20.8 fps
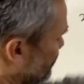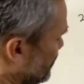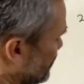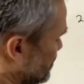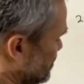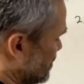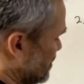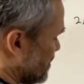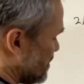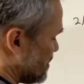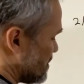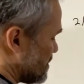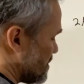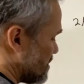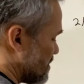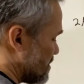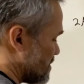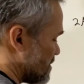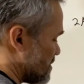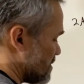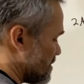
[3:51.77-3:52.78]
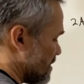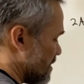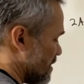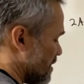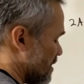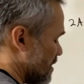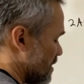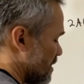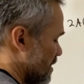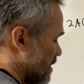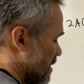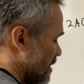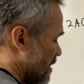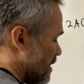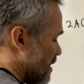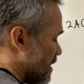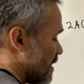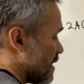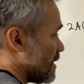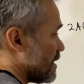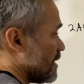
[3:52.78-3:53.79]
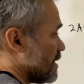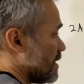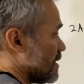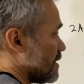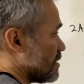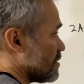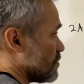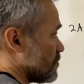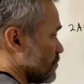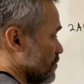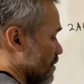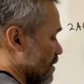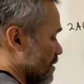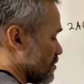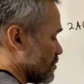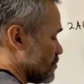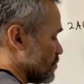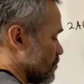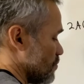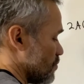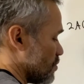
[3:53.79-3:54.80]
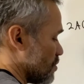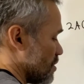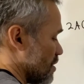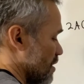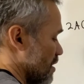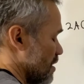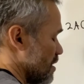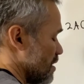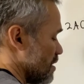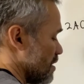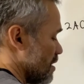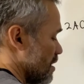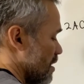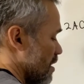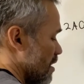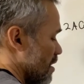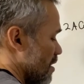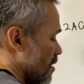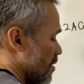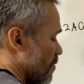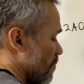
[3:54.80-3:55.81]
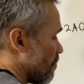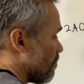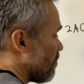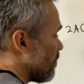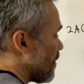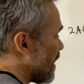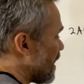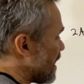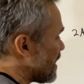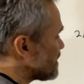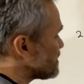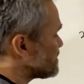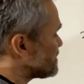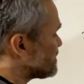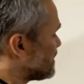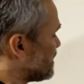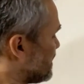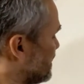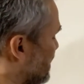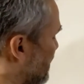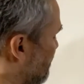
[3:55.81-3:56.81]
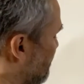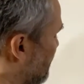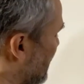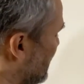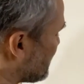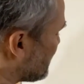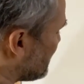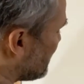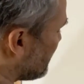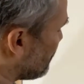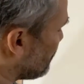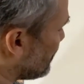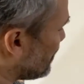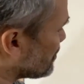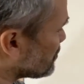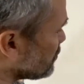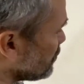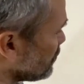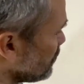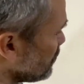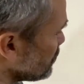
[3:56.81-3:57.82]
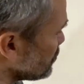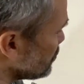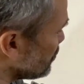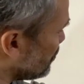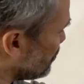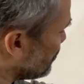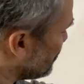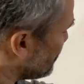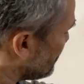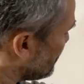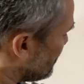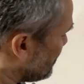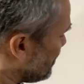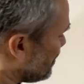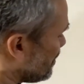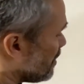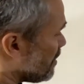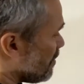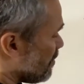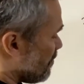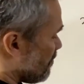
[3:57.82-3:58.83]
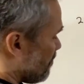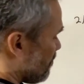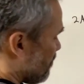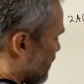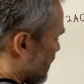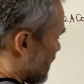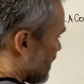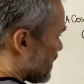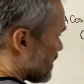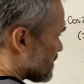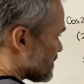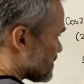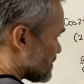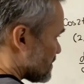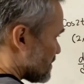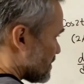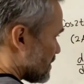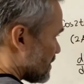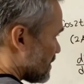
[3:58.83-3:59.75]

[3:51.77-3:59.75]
which is c e to the 2t, plus the particular solution, plus